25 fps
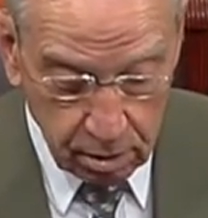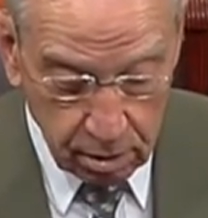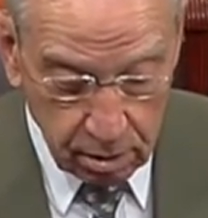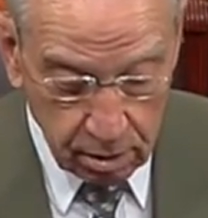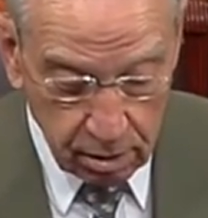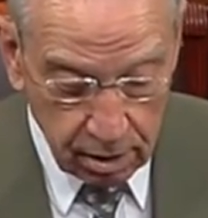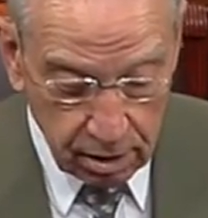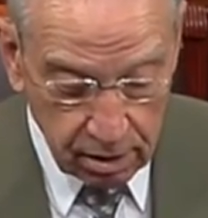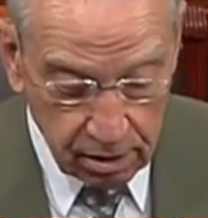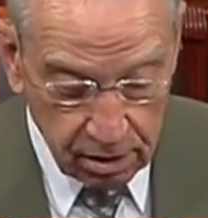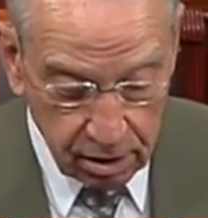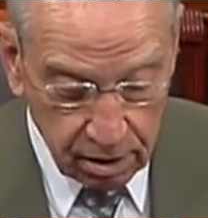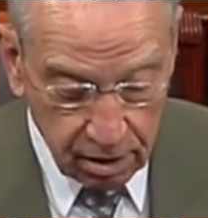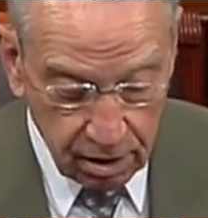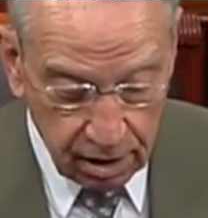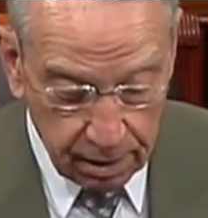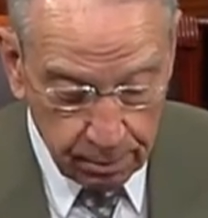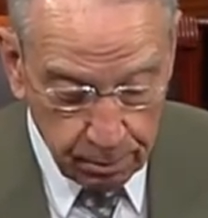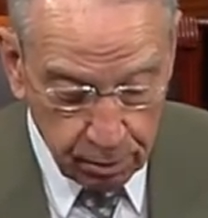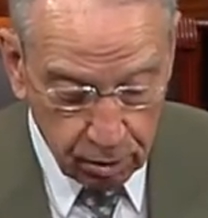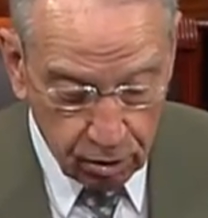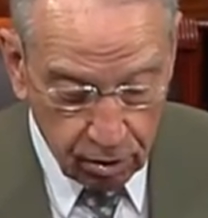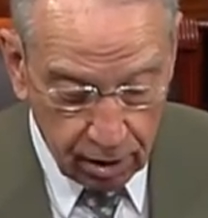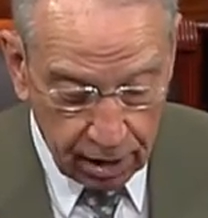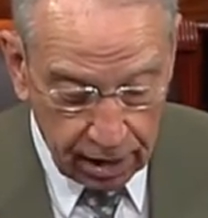that the
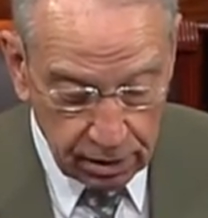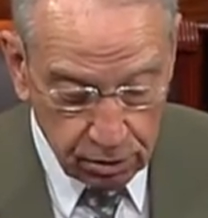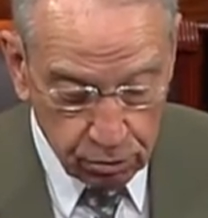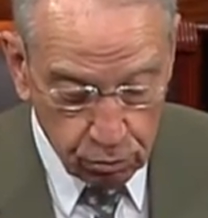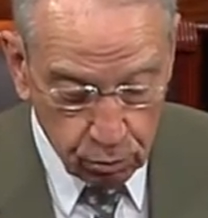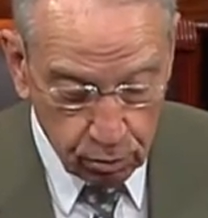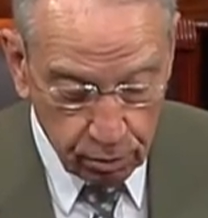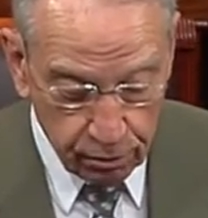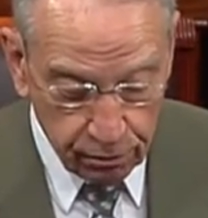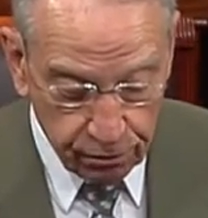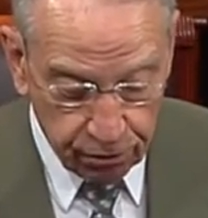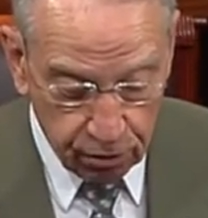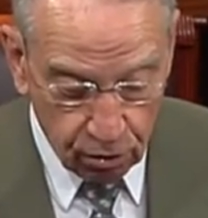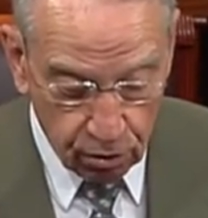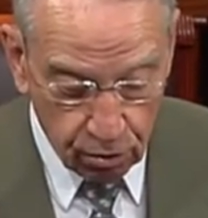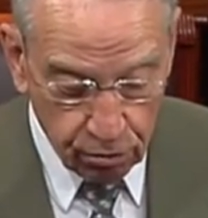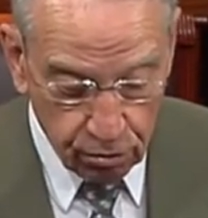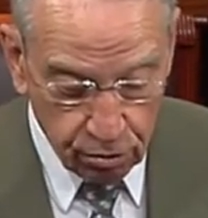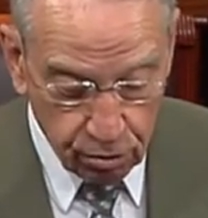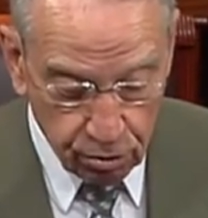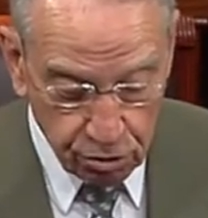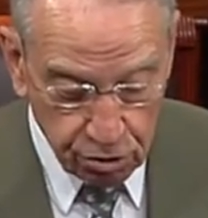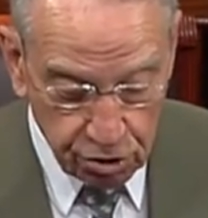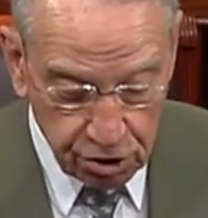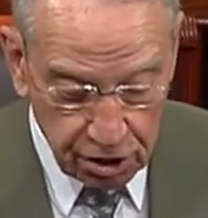Democrats would
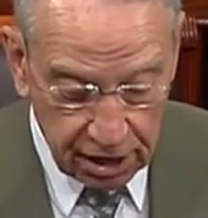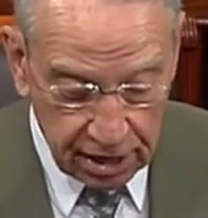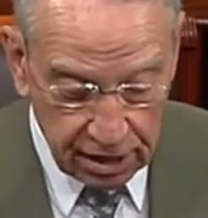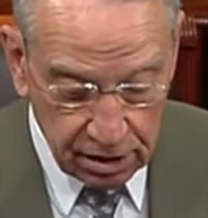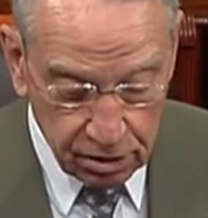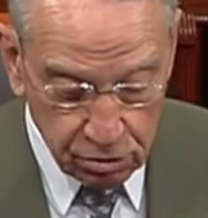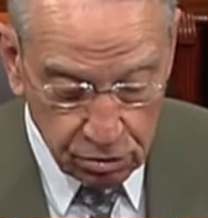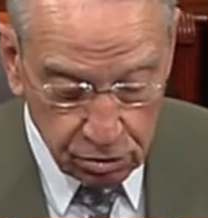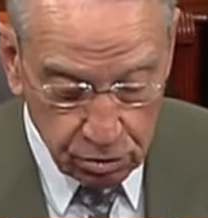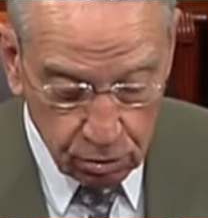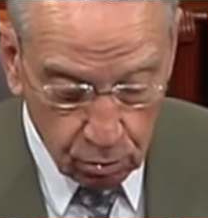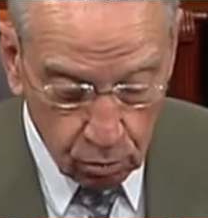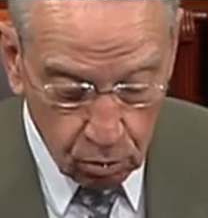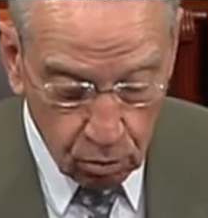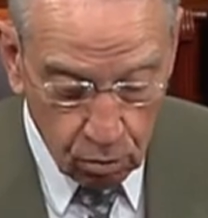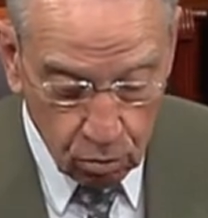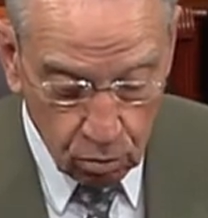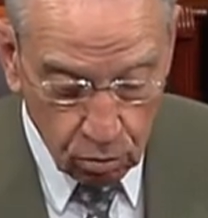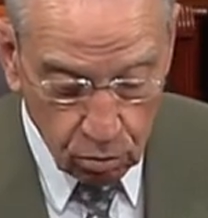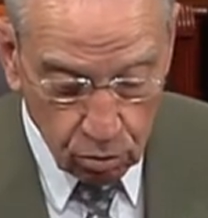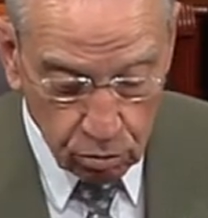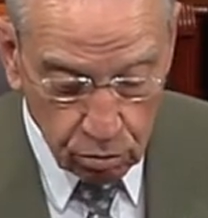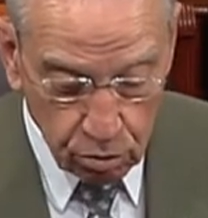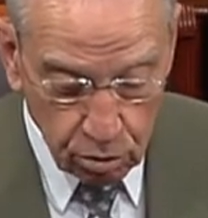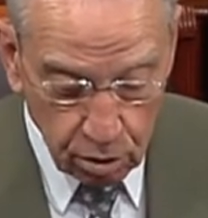further change the
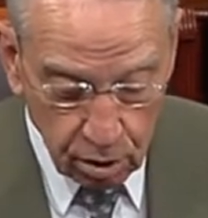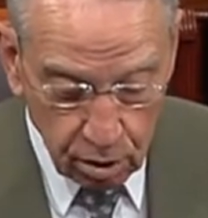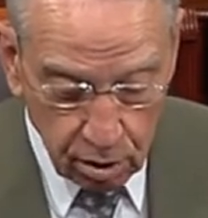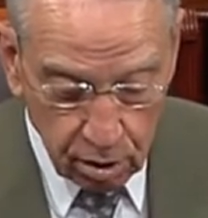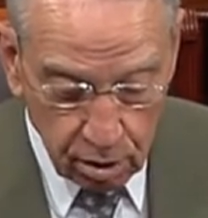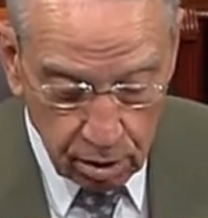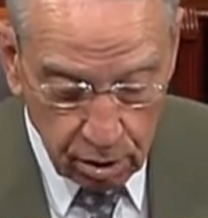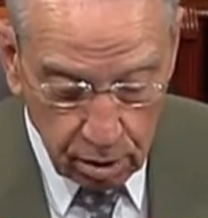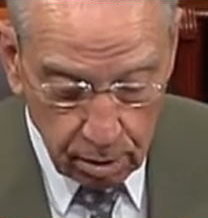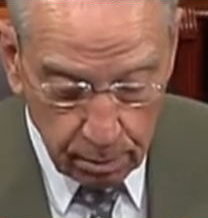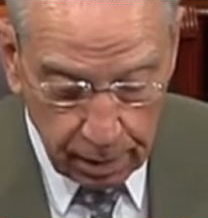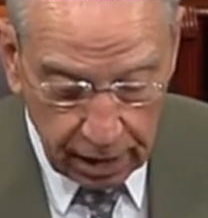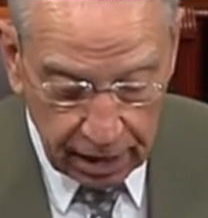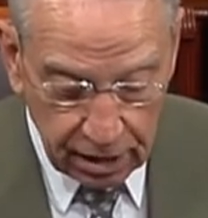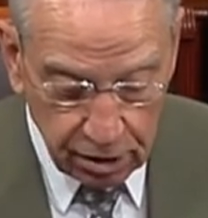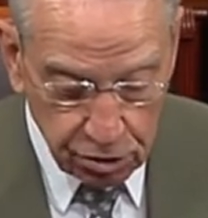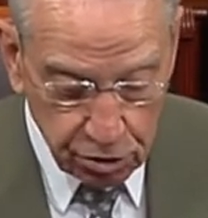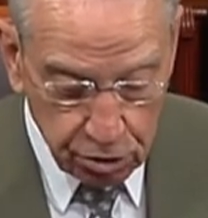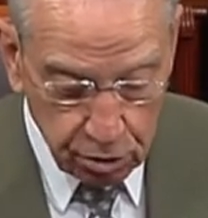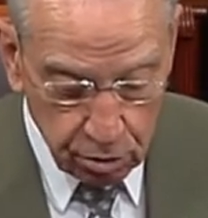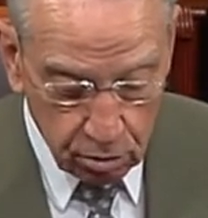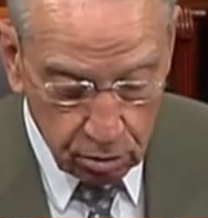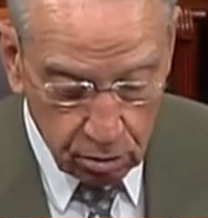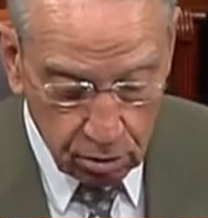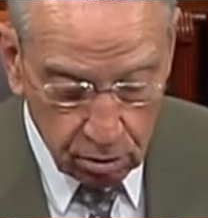rules to make
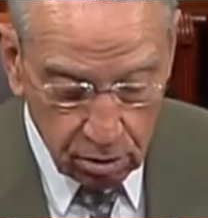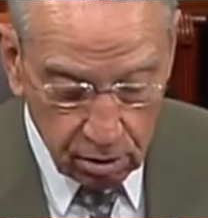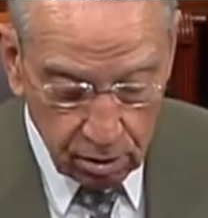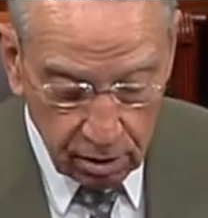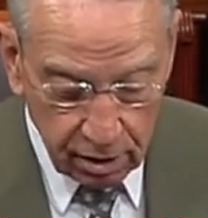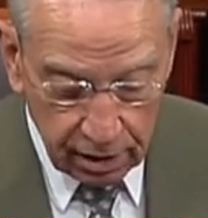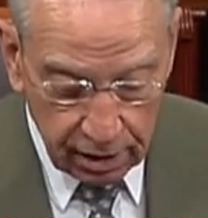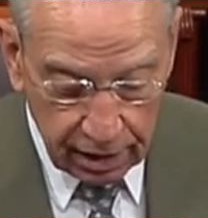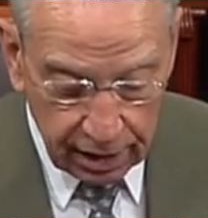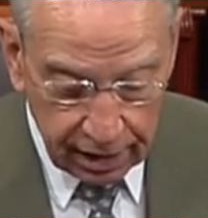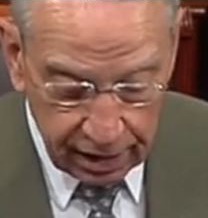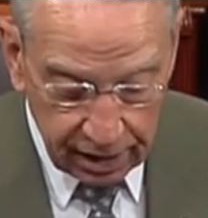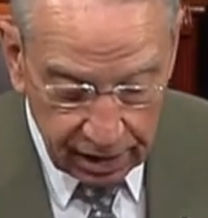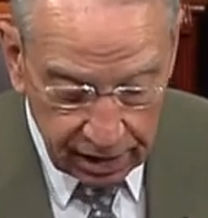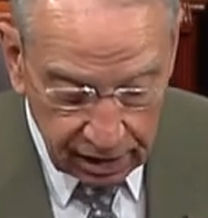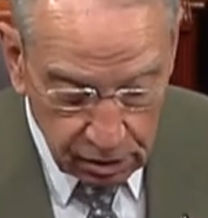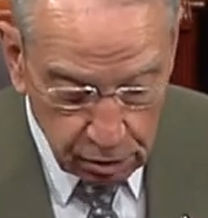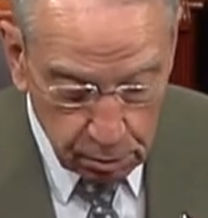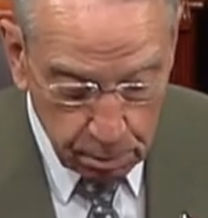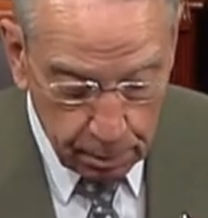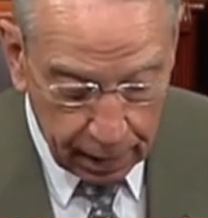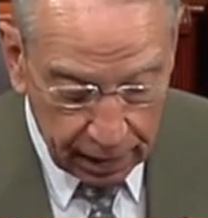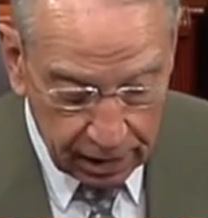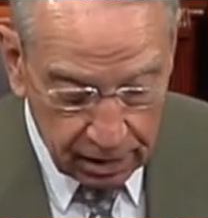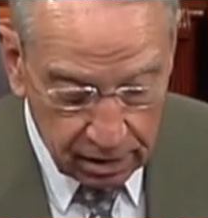sure an
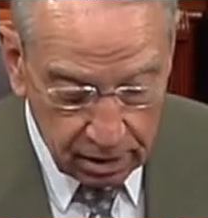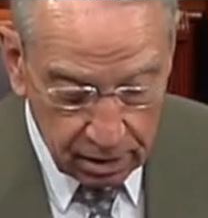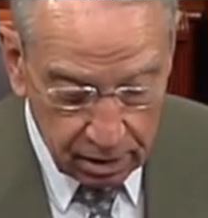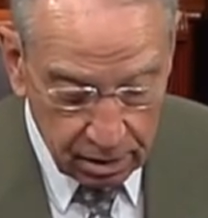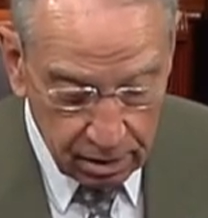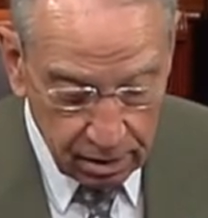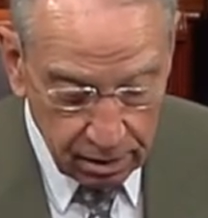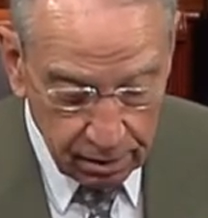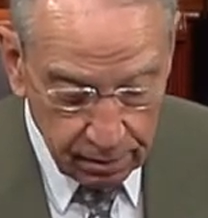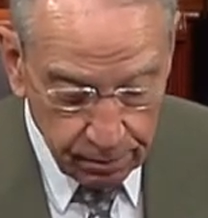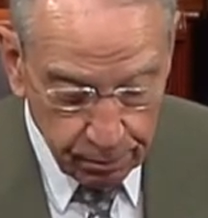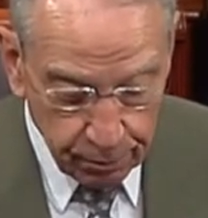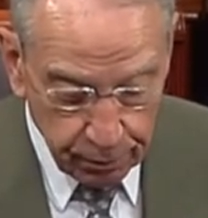expected